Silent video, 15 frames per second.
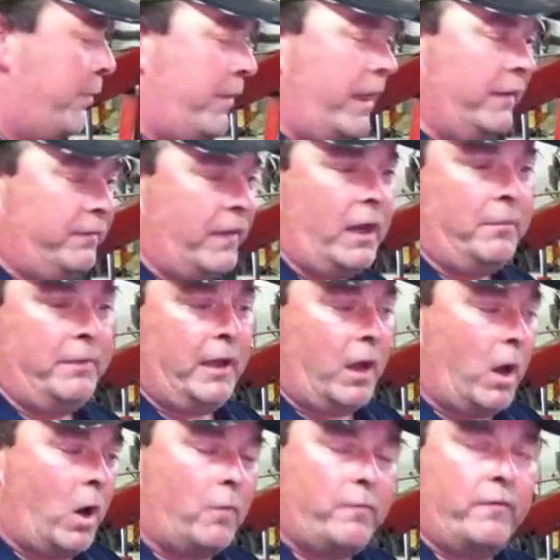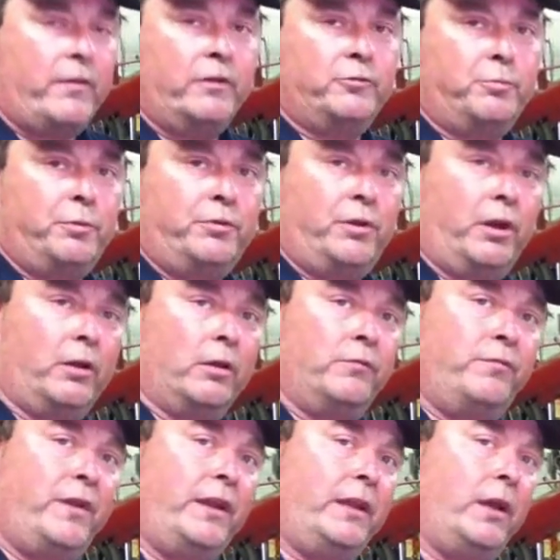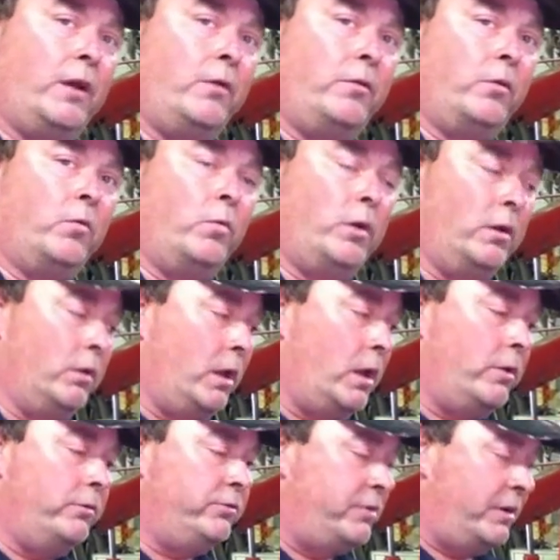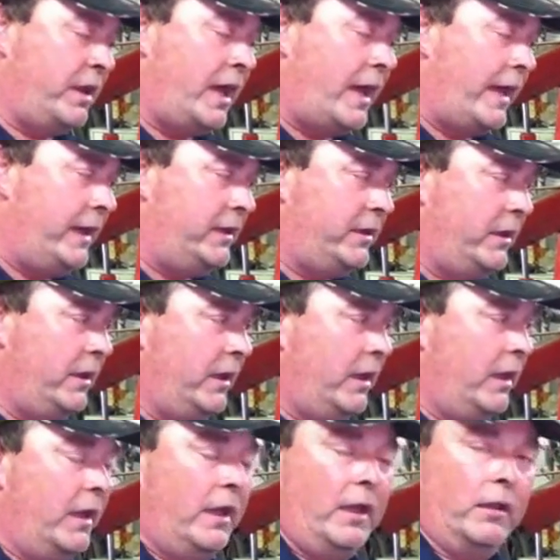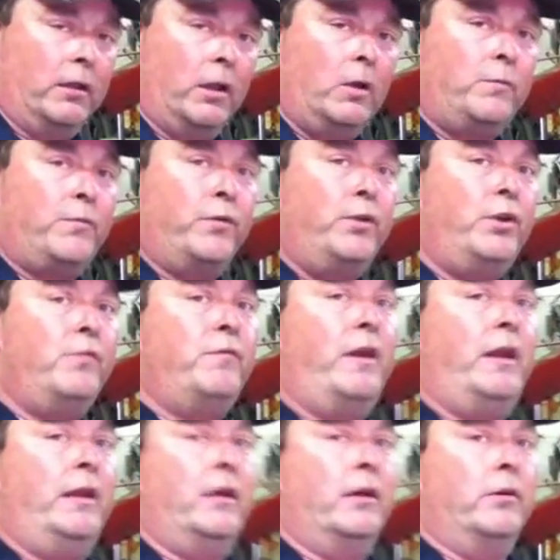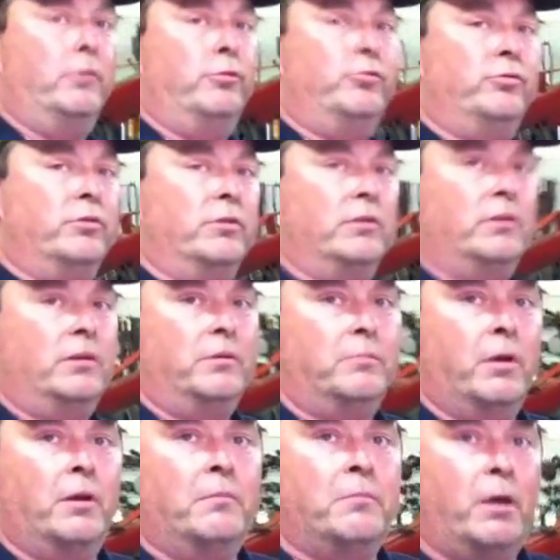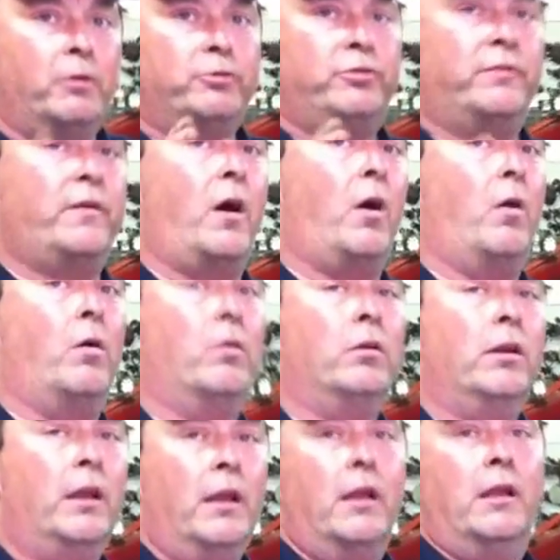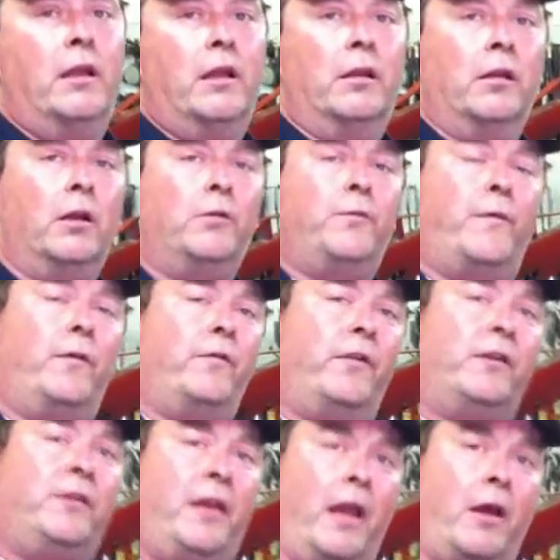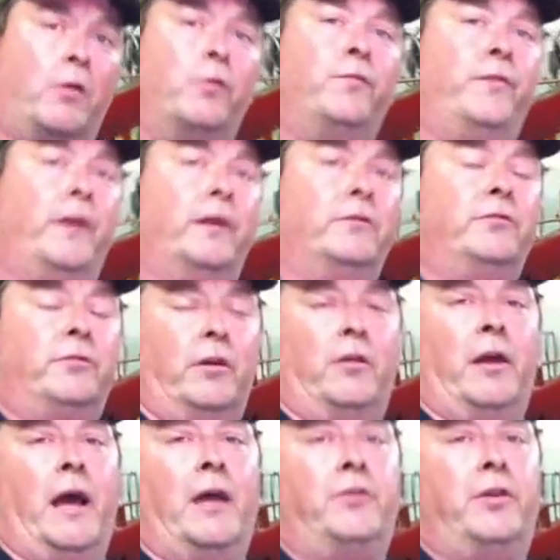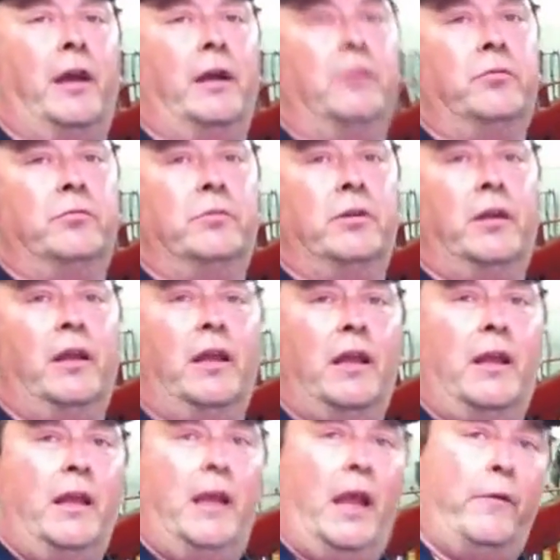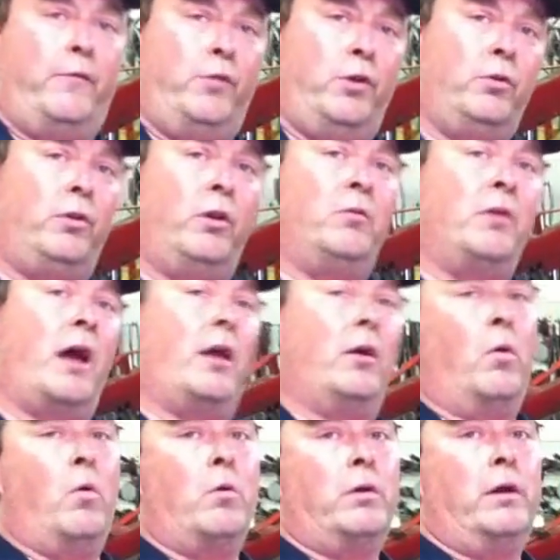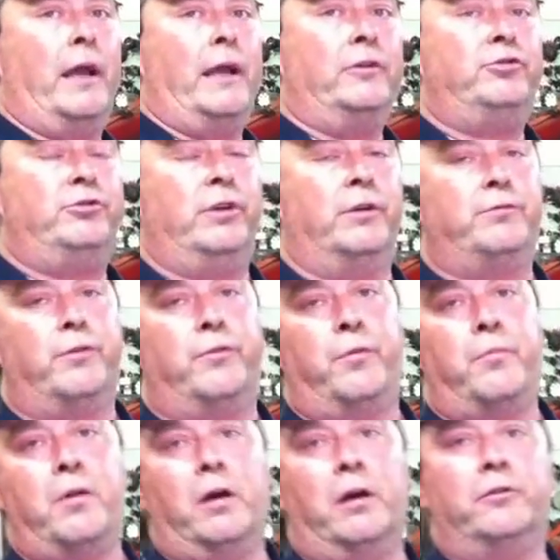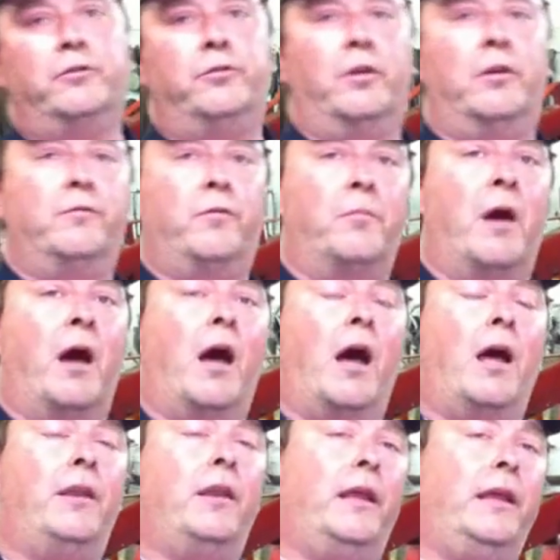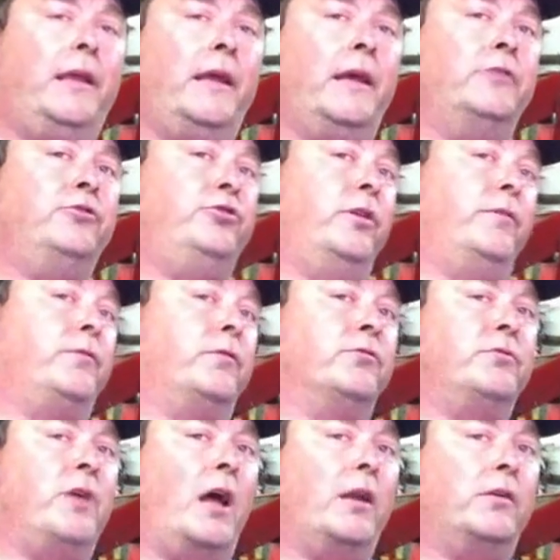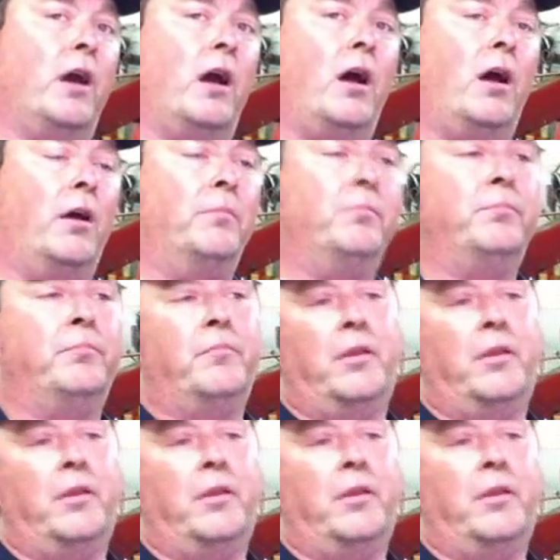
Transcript: think that'll be all for this particular video that we'll load tonight. Look for new videos, but most of all, look for the counterfeits that are out there. If you do not order a shifter from us from HondaESShifters.com,